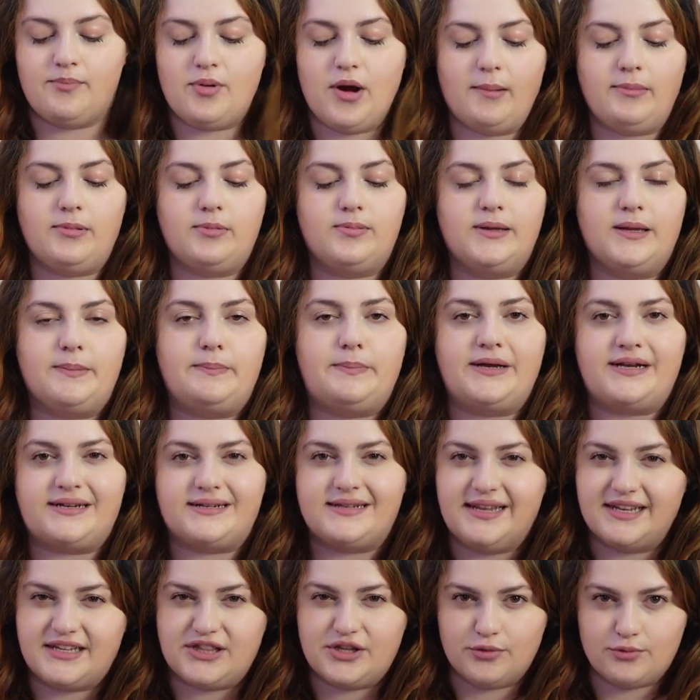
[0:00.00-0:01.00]
probably picked
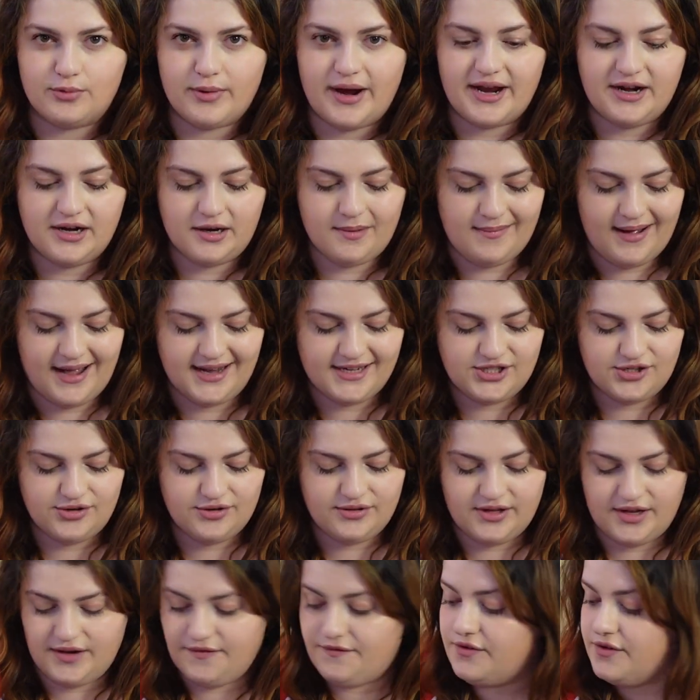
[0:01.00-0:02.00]
like the randomizer
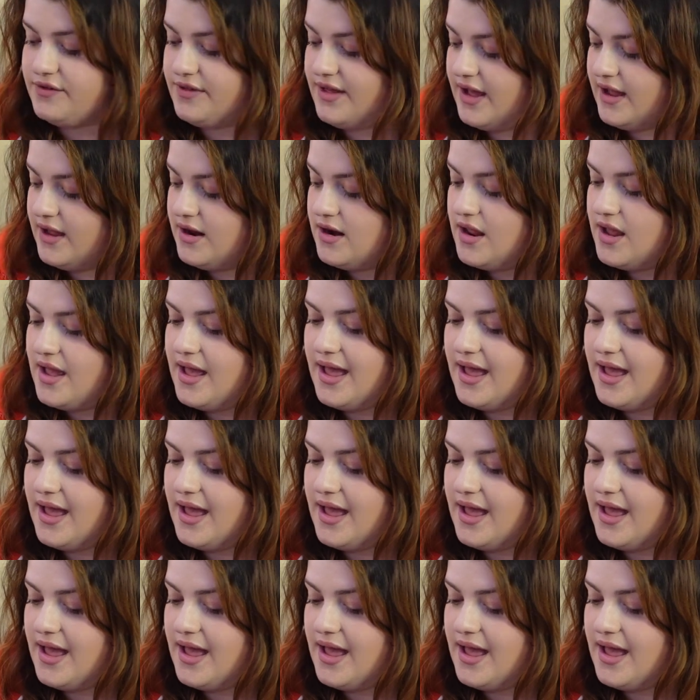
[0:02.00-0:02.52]
thing for that.